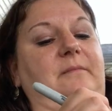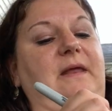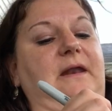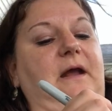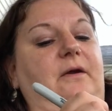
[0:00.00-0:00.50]
I'm
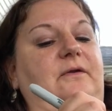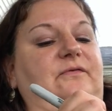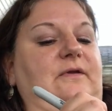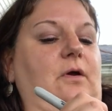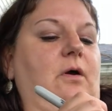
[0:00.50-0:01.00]
not an
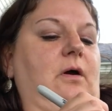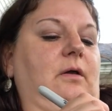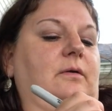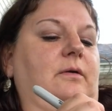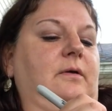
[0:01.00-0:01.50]
artist at
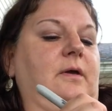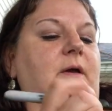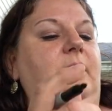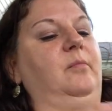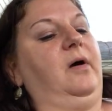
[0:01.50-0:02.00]
all.
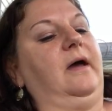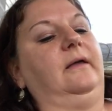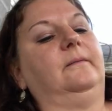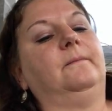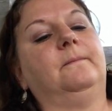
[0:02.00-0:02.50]

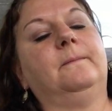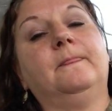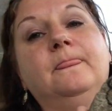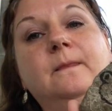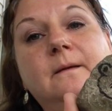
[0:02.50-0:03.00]
But
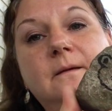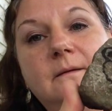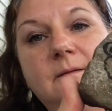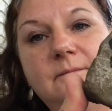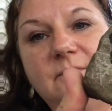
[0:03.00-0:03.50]

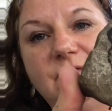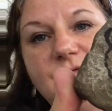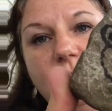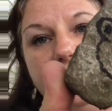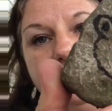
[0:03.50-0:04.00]
this
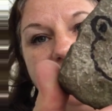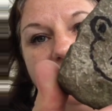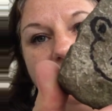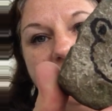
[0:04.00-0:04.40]
could be the